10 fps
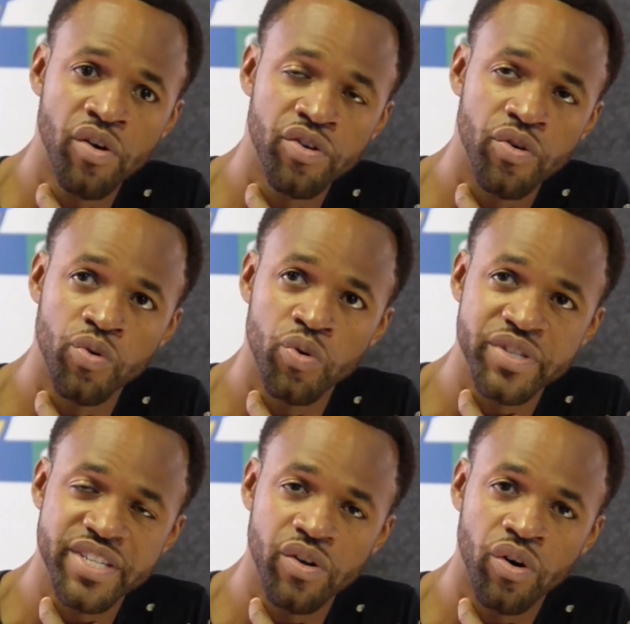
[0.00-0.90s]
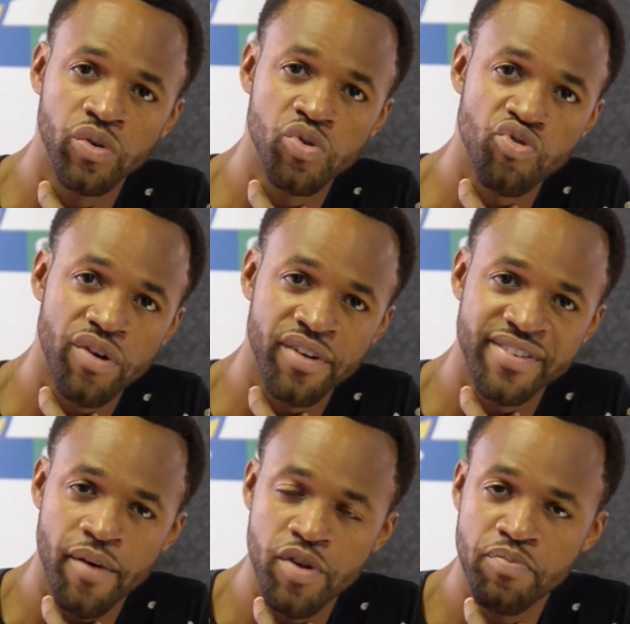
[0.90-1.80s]
on the road, seeing all those rebels,
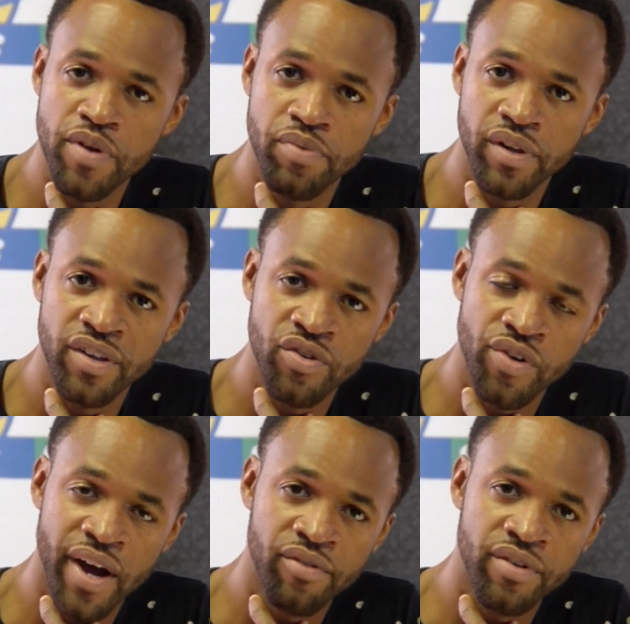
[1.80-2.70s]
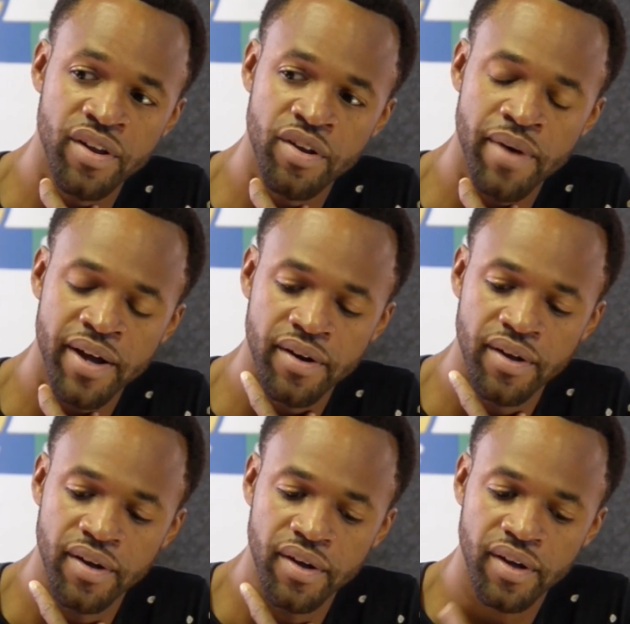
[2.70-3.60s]
how many people did you have in the band
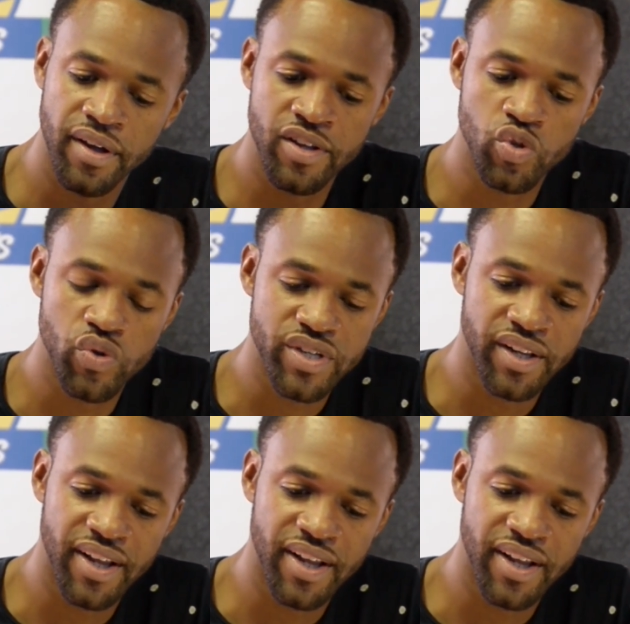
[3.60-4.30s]
in total?